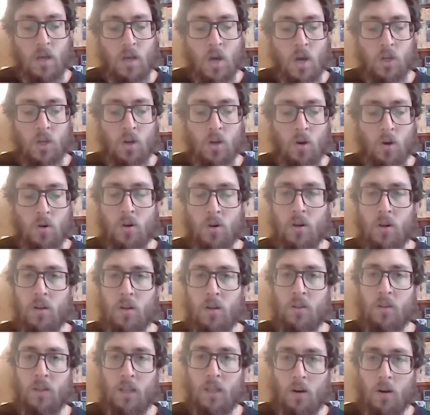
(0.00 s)
Dock
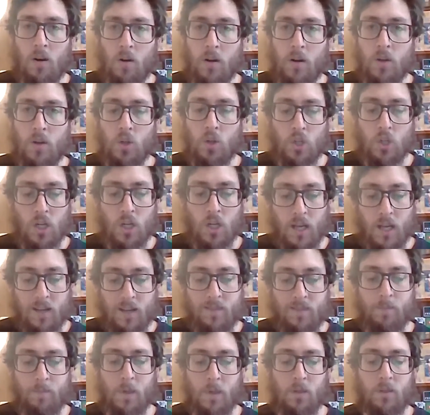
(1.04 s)
the orange
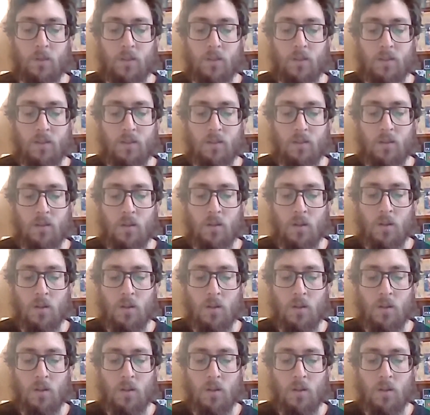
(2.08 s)
lifeboats.